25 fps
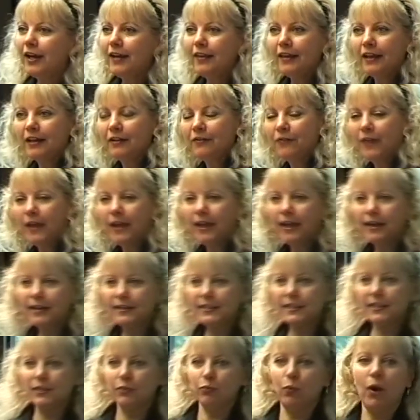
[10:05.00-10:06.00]
then if they get a
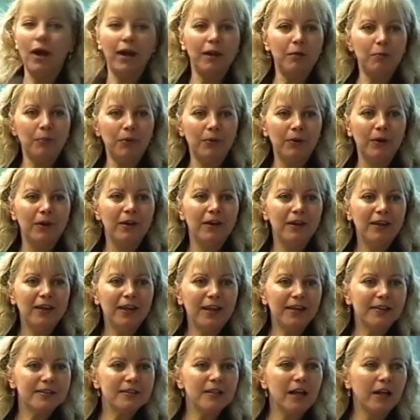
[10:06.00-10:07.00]
swipe,
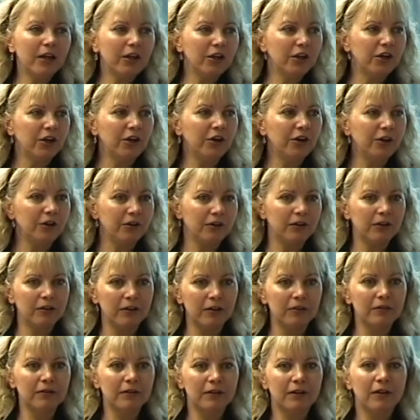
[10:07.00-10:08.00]
it's not going to hurt
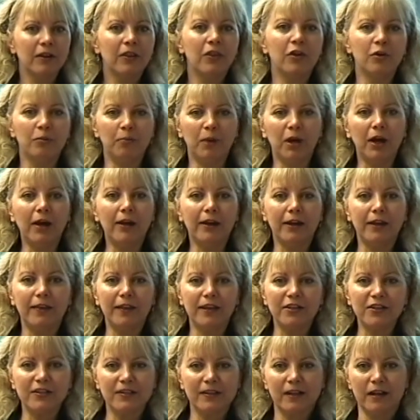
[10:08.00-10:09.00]
their body.
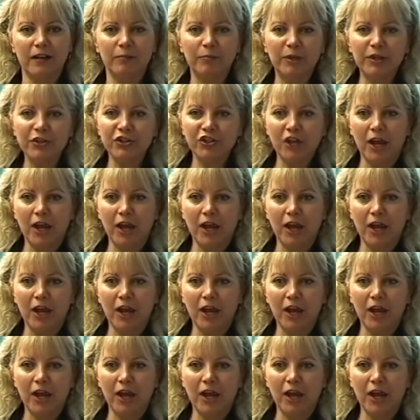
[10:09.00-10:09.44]
They just get a bunch of